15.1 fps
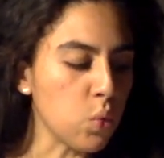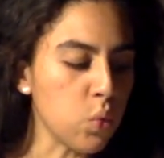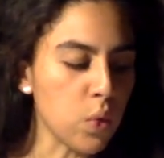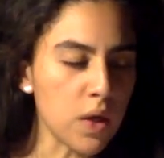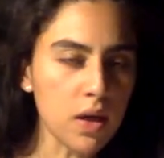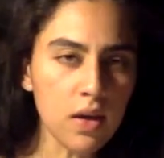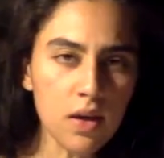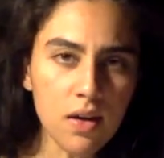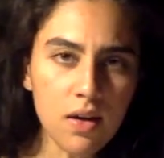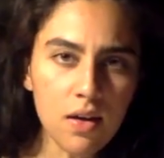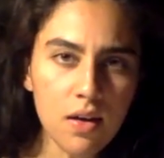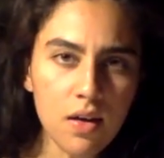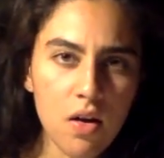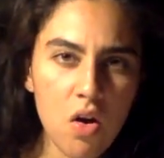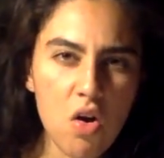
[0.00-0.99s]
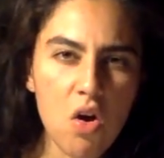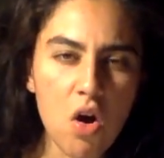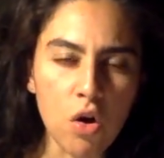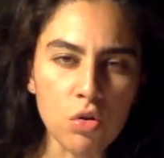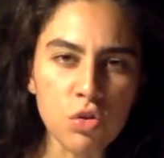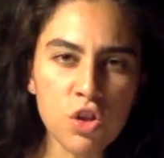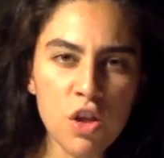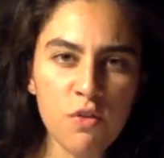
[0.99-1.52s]
we
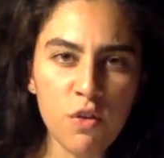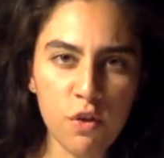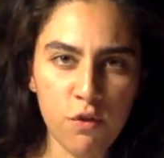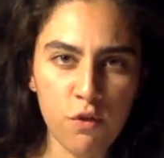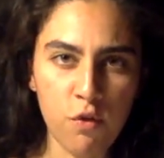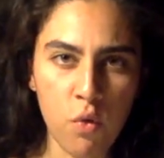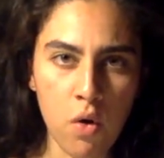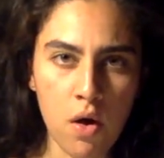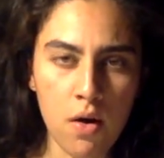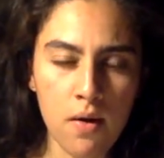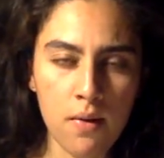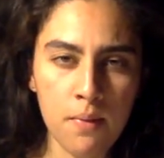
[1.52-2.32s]
are living for?